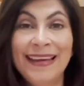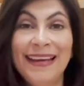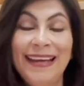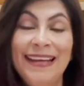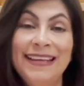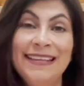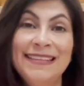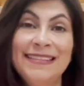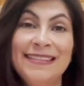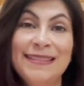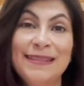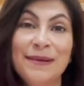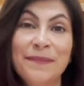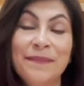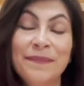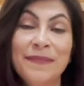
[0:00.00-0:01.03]

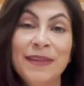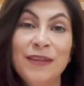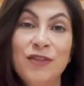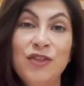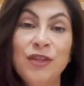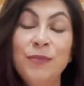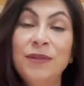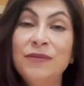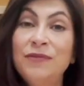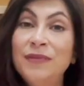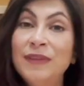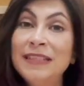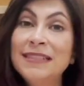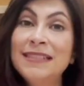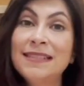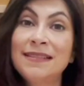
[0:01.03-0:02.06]
is she will
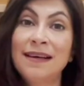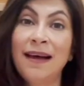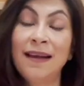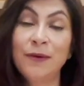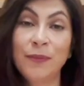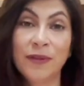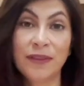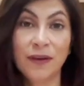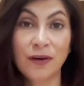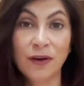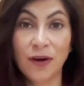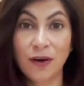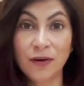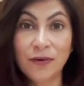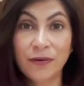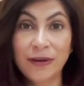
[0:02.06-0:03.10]
first start with the
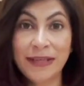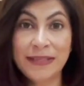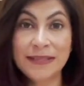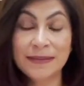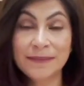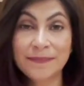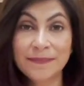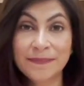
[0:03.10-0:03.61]
concrete,